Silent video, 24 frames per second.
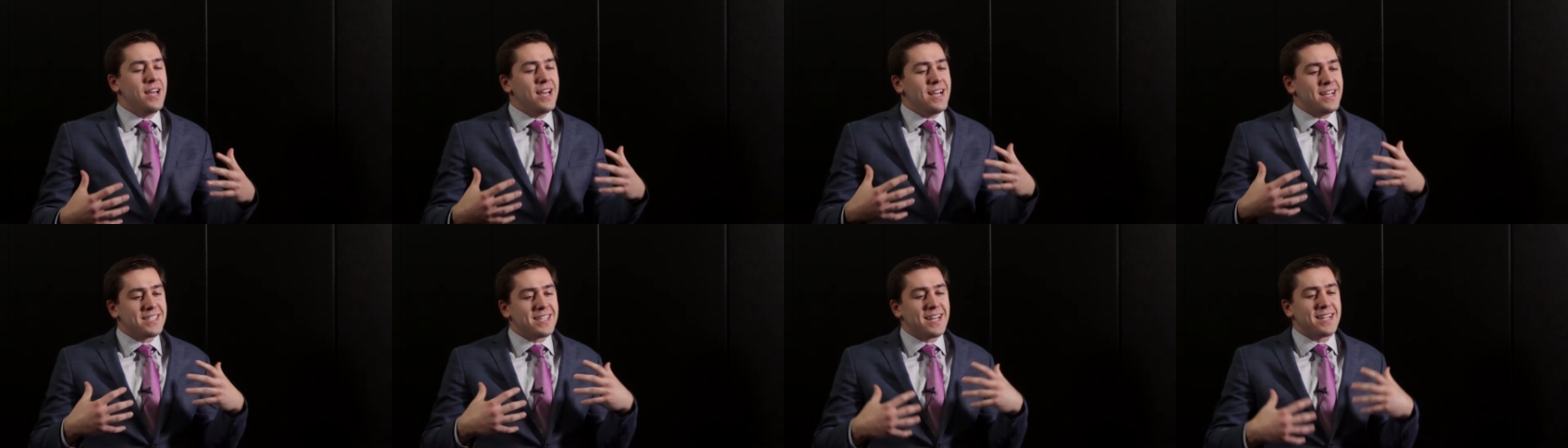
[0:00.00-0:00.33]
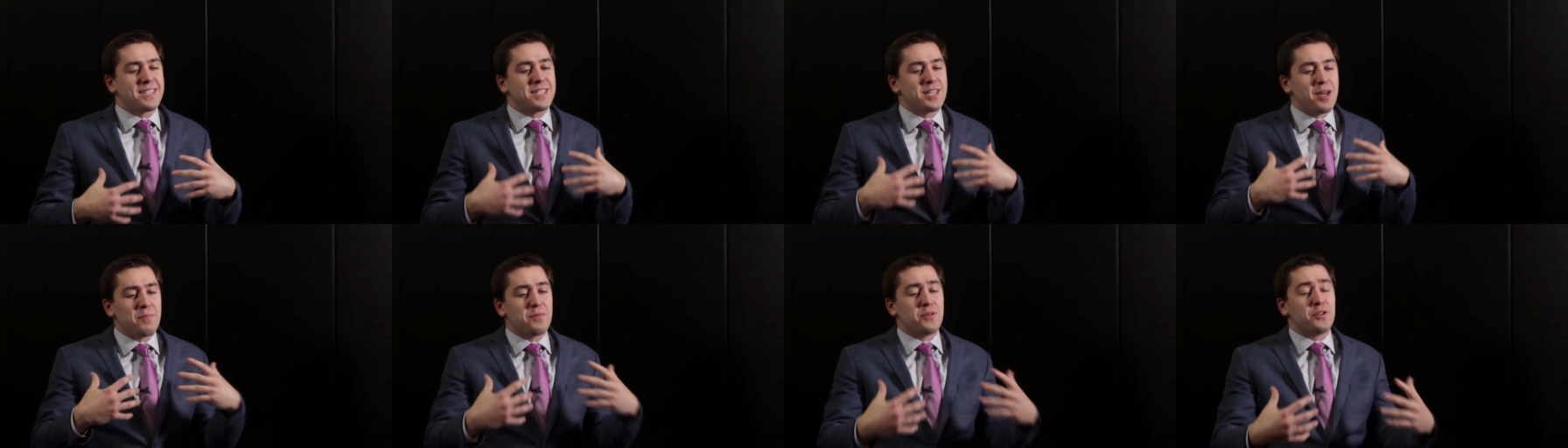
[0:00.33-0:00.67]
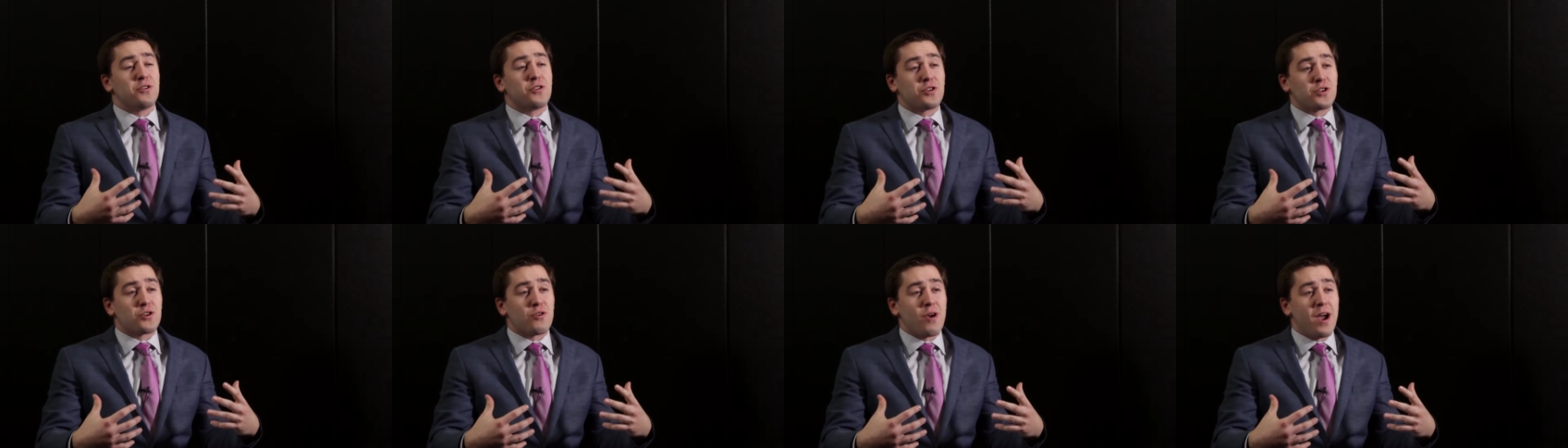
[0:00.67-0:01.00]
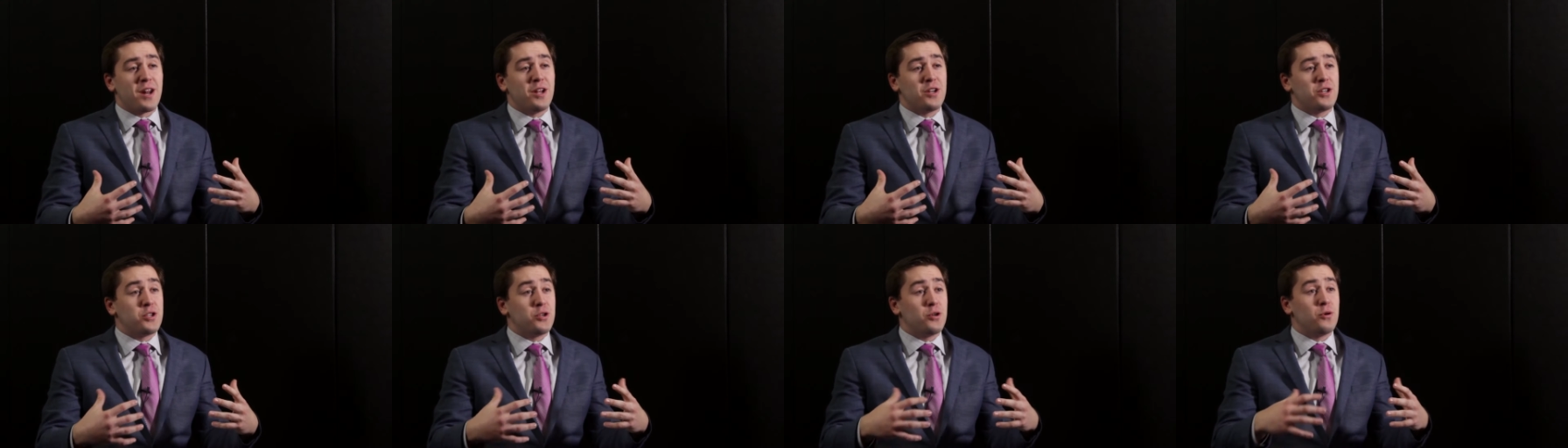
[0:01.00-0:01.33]
Is that something you're
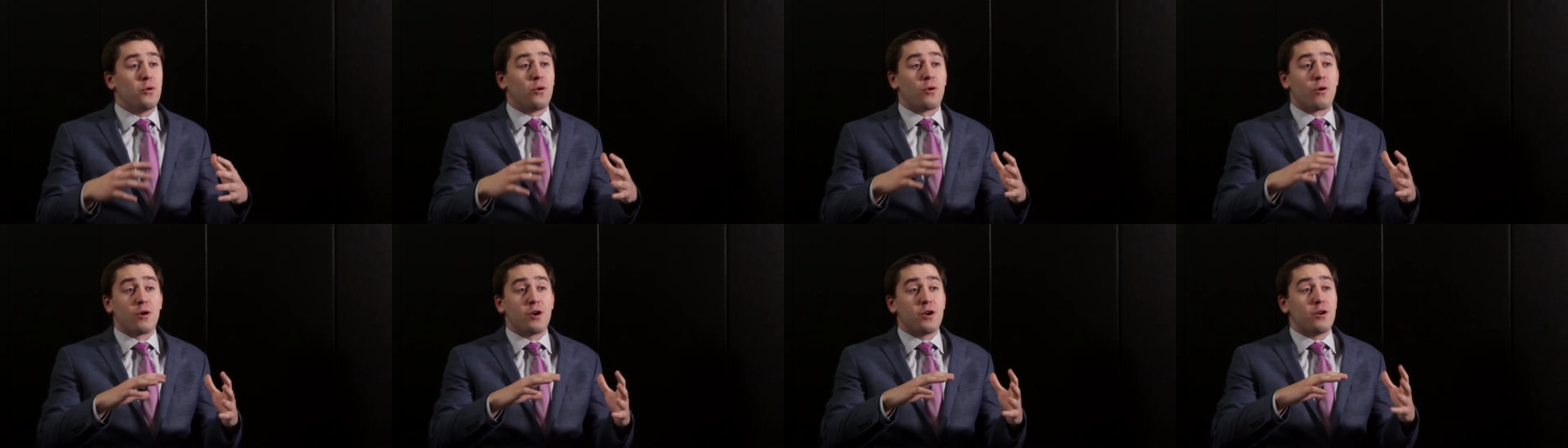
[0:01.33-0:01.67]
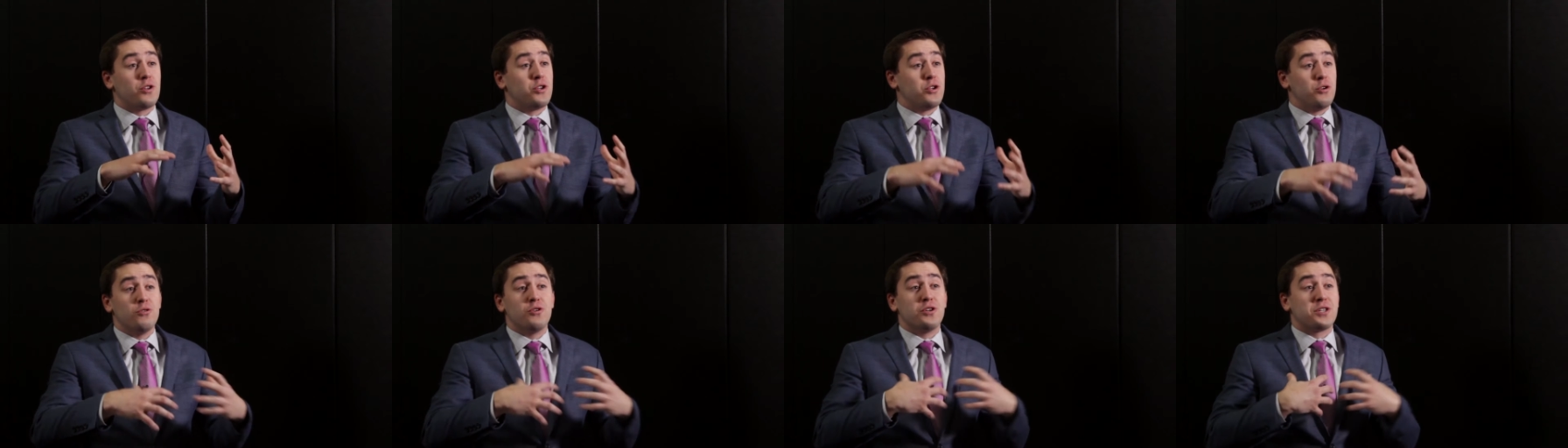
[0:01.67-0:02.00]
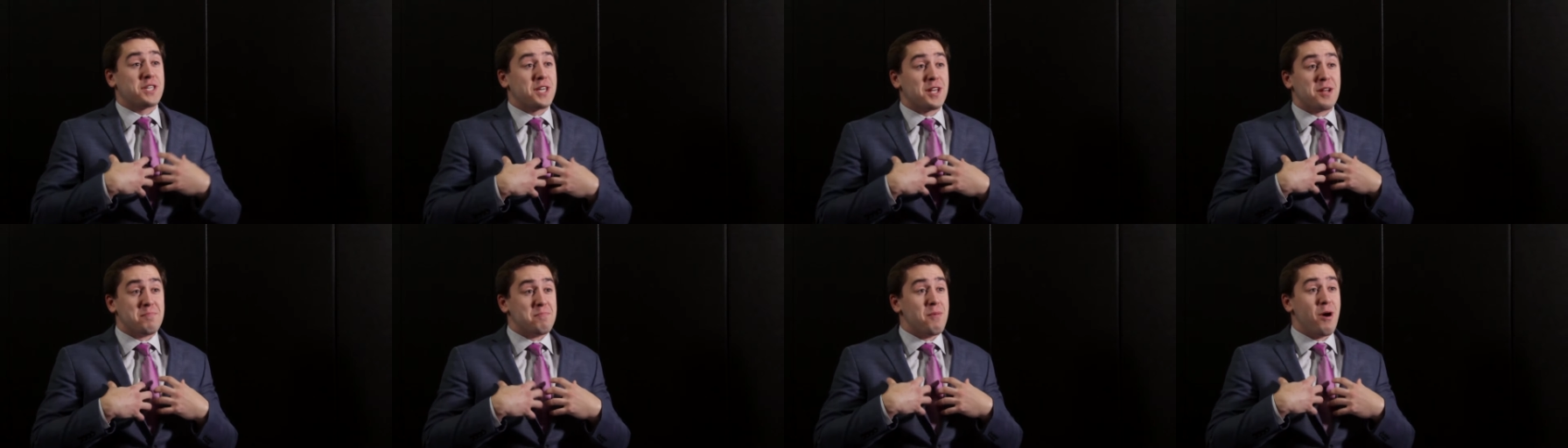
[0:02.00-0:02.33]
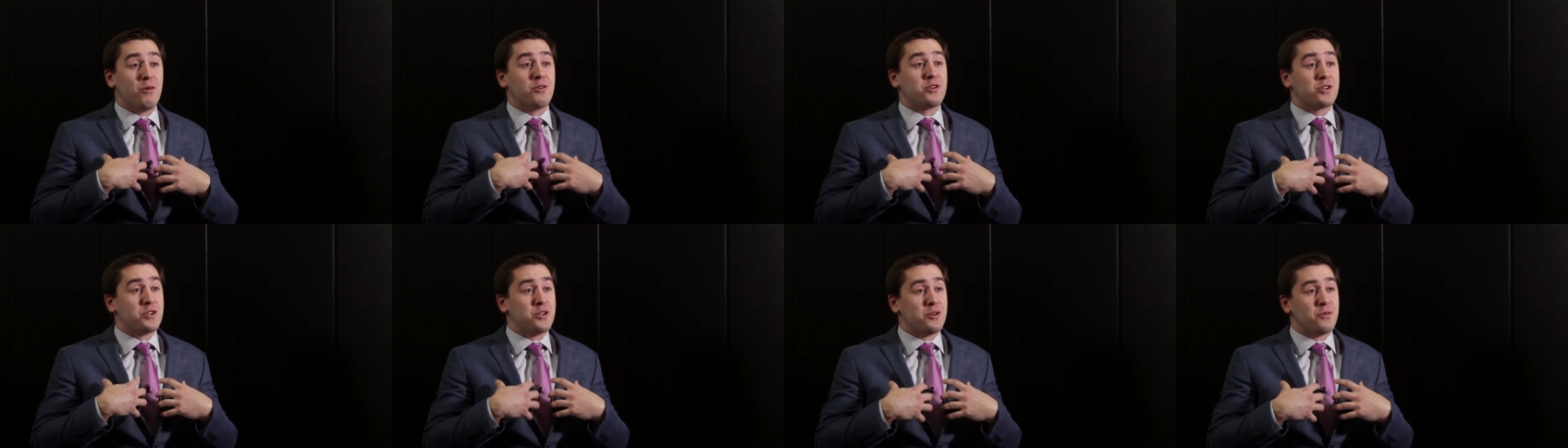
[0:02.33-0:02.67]
trying to do, or do you just get
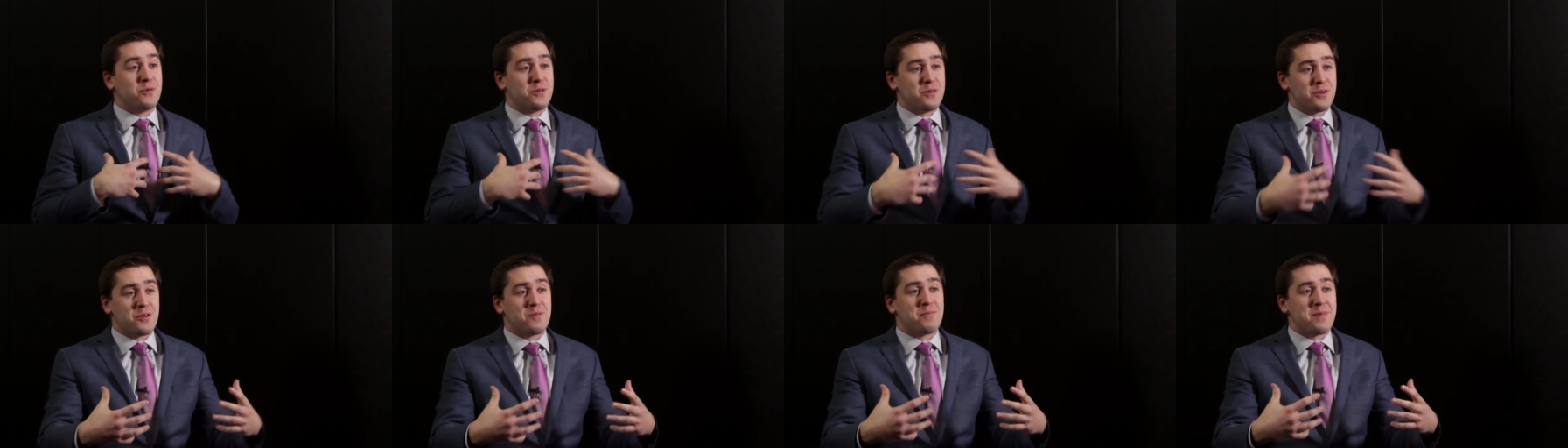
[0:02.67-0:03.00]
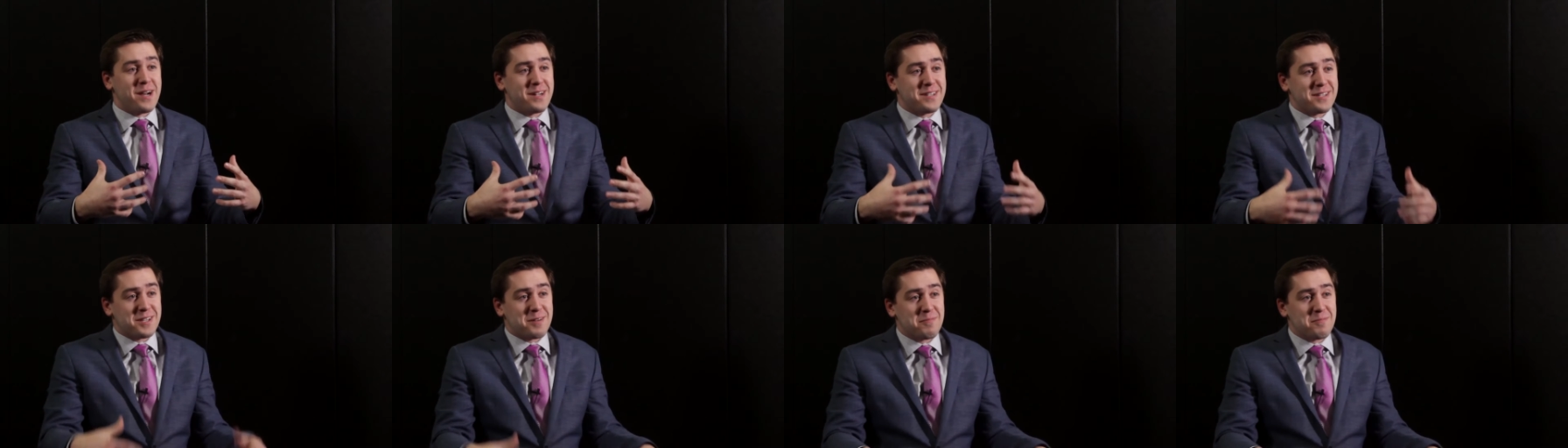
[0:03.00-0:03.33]
emotional when you're about to